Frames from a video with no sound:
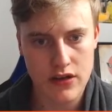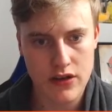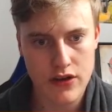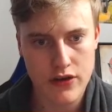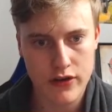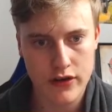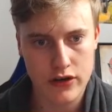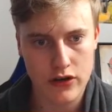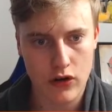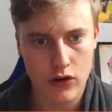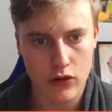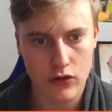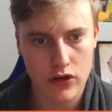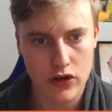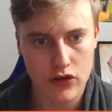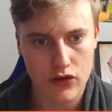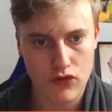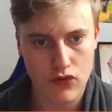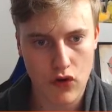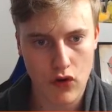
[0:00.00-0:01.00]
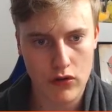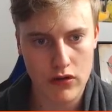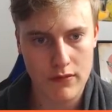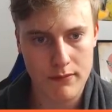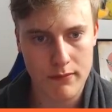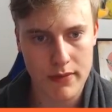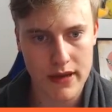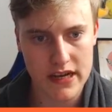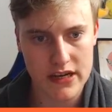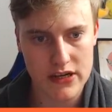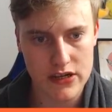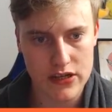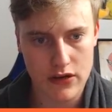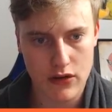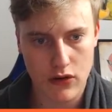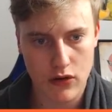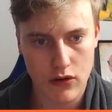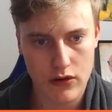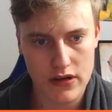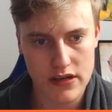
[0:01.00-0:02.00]
You can hold control and pinch the
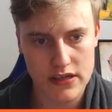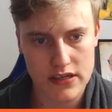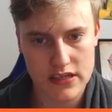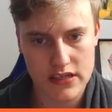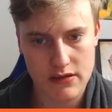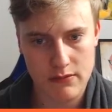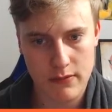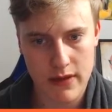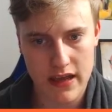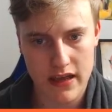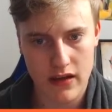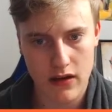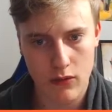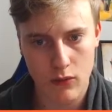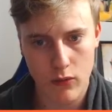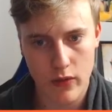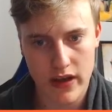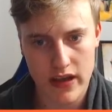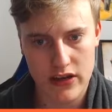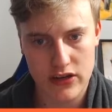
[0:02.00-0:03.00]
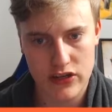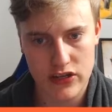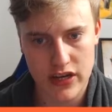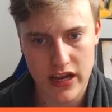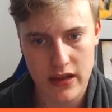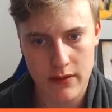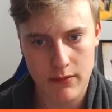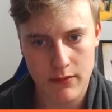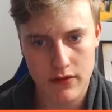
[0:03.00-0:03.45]
corners to make a weird shape.